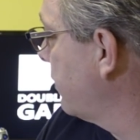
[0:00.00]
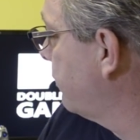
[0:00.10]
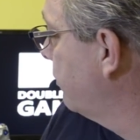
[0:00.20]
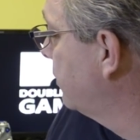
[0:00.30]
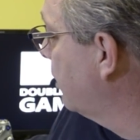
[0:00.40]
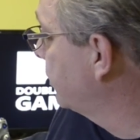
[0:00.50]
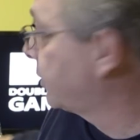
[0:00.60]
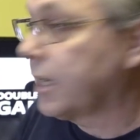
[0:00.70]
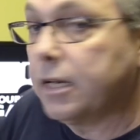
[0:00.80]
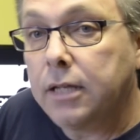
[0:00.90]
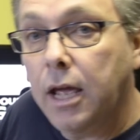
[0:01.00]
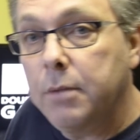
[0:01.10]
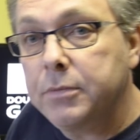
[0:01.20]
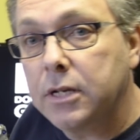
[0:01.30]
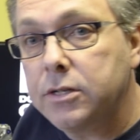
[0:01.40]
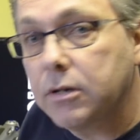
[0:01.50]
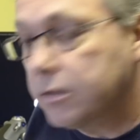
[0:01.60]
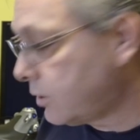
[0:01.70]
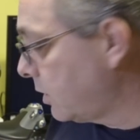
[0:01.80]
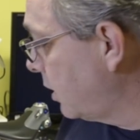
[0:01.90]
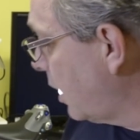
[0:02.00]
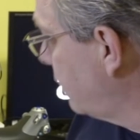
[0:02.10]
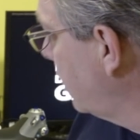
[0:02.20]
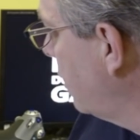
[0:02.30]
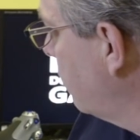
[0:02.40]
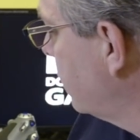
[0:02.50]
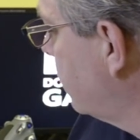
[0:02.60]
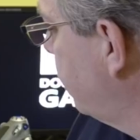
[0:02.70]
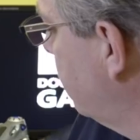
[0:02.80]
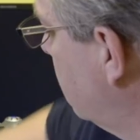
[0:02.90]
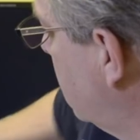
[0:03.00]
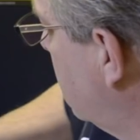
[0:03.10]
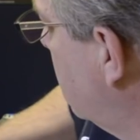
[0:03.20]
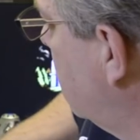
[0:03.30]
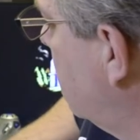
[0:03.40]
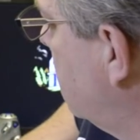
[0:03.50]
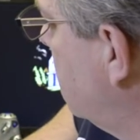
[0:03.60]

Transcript: It's from Double-Sided Games, as you can see. I think it was from